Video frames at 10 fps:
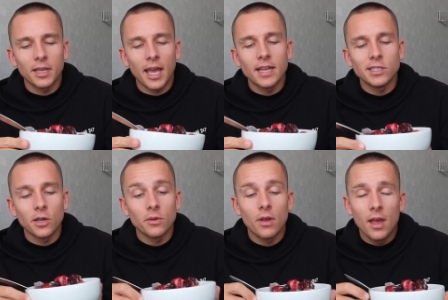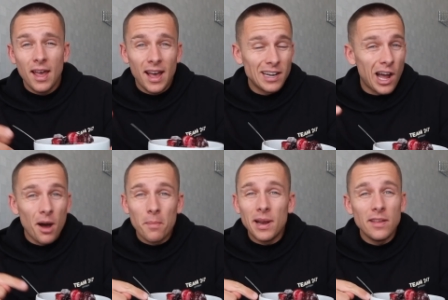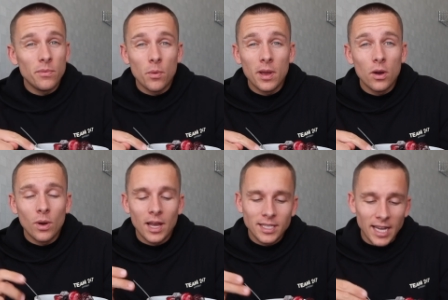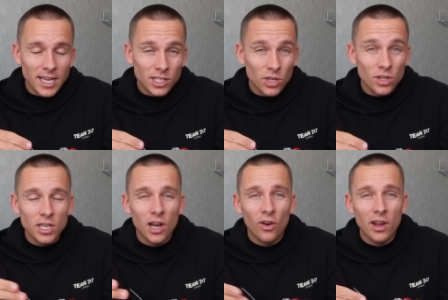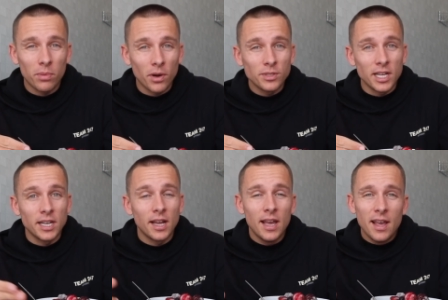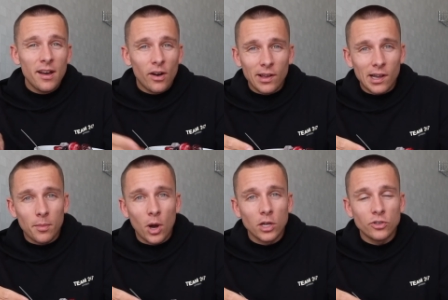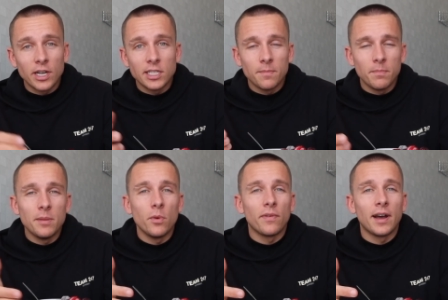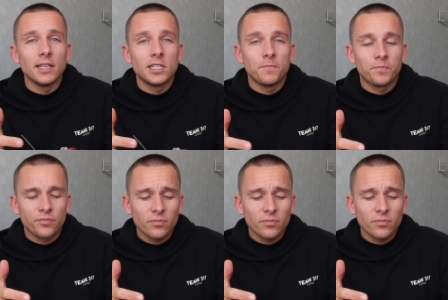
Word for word: Okay, so an unbelievable meal, tastes good, high in protein, high in carbohydrates, minimal fats.